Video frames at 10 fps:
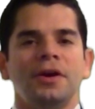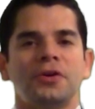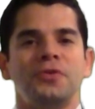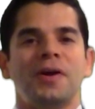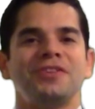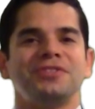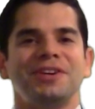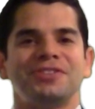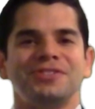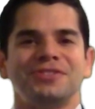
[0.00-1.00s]

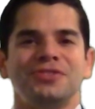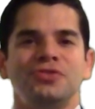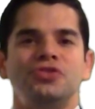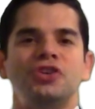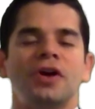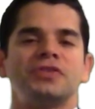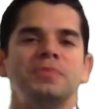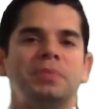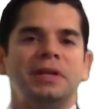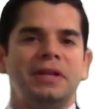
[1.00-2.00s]
Congratulations, you just
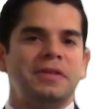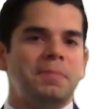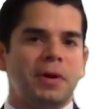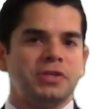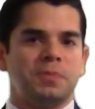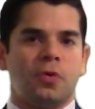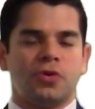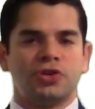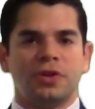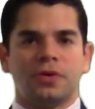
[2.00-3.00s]
completed the budget
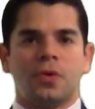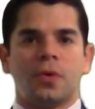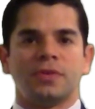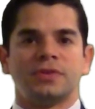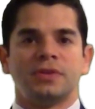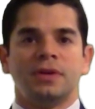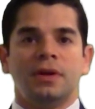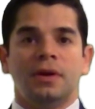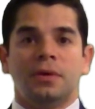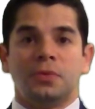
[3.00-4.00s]
portion of the course.
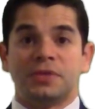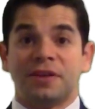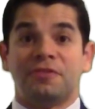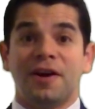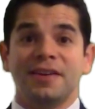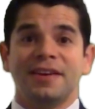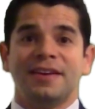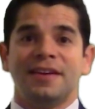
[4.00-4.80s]
Was that fun?